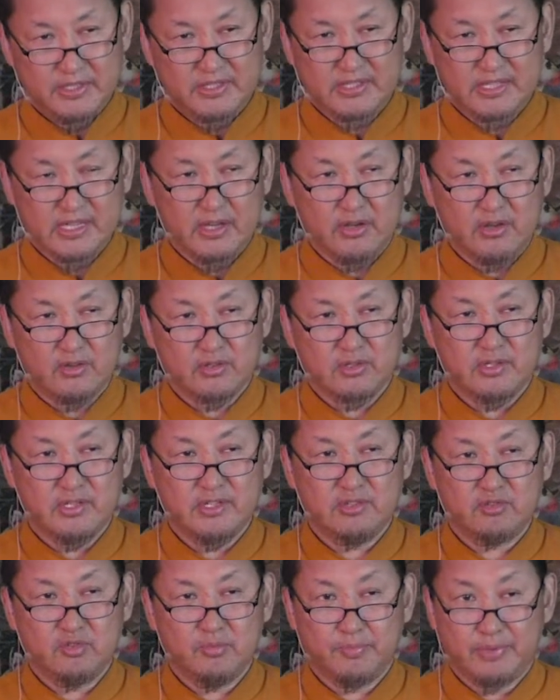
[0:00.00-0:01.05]
seriously
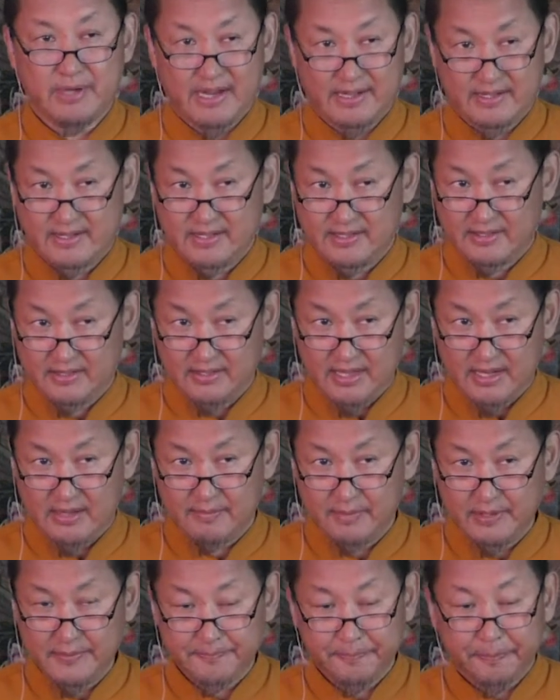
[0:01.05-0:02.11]
to practice
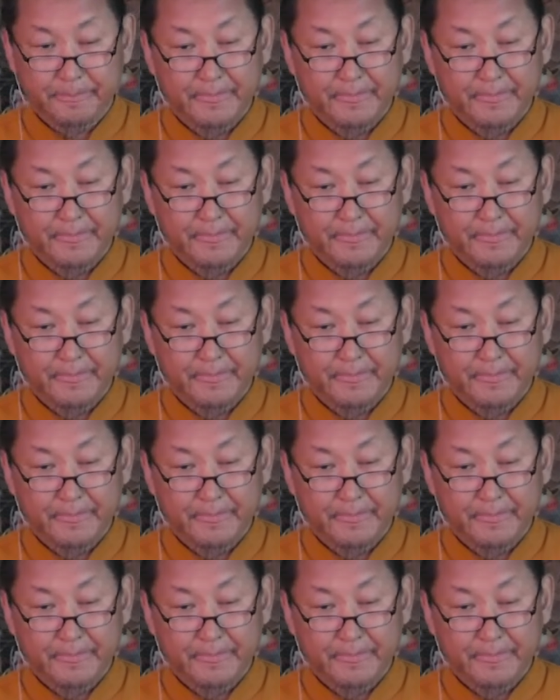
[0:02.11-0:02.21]
Dharma.